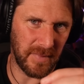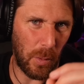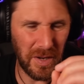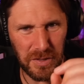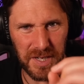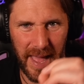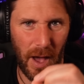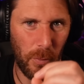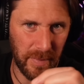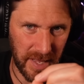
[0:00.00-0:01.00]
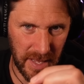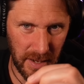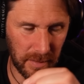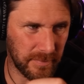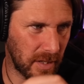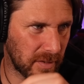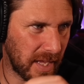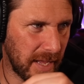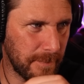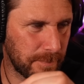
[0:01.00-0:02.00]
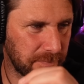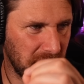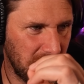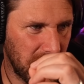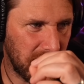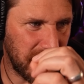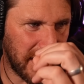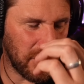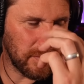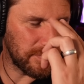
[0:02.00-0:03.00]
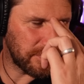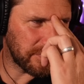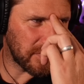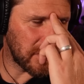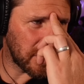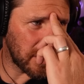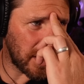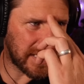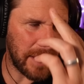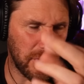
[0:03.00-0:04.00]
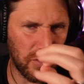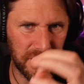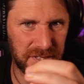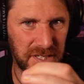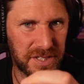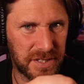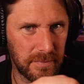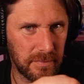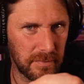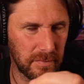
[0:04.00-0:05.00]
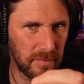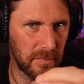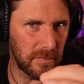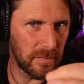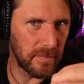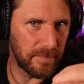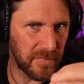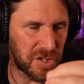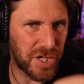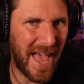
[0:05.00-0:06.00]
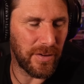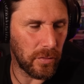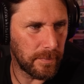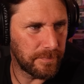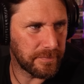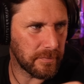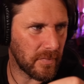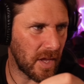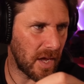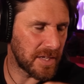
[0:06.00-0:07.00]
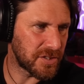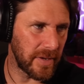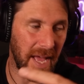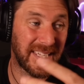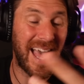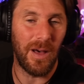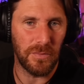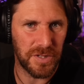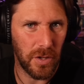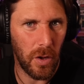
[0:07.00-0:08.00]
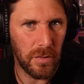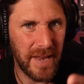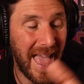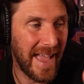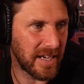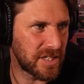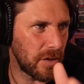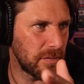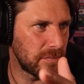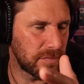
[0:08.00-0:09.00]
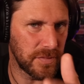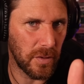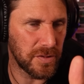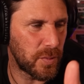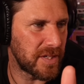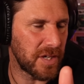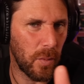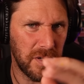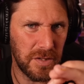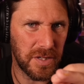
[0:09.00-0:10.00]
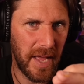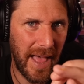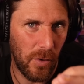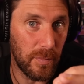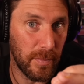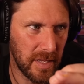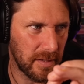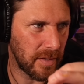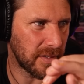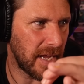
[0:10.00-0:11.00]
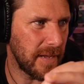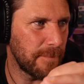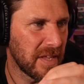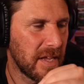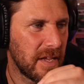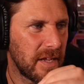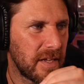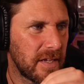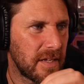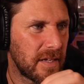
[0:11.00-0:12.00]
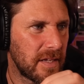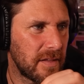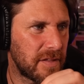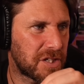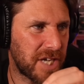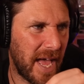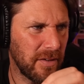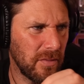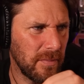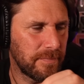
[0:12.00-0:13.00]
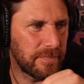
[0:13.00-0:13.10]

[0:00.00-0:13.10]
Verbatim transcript: I want you to help me here, okay? Now, I came across this channel, uh, sorry, account on X, on, on Twitter. I want you to help me, okay? The channel,